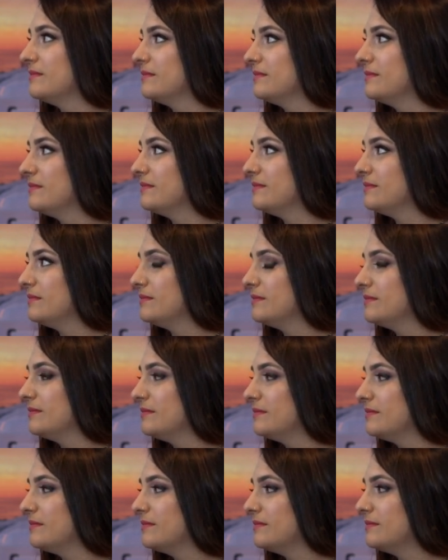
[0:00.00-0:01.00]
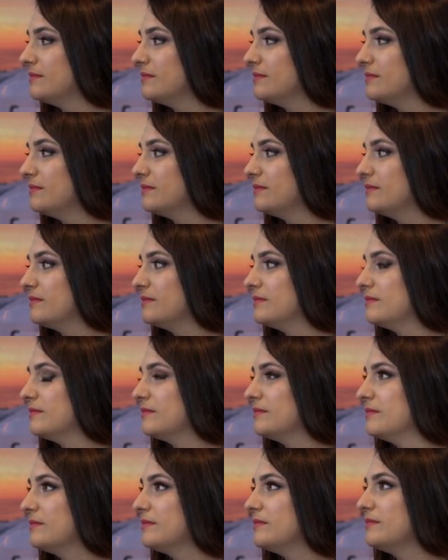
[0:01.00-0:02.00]

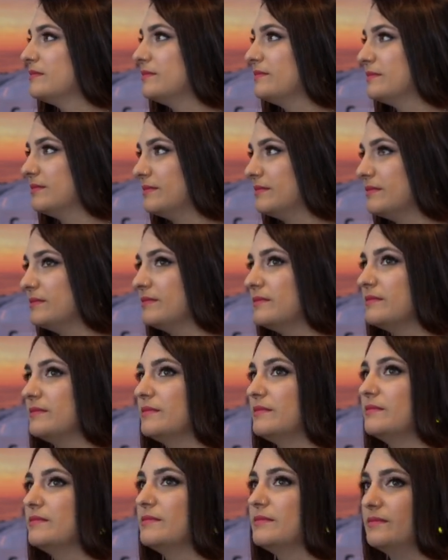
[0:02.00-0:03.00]
This person isn't speaking.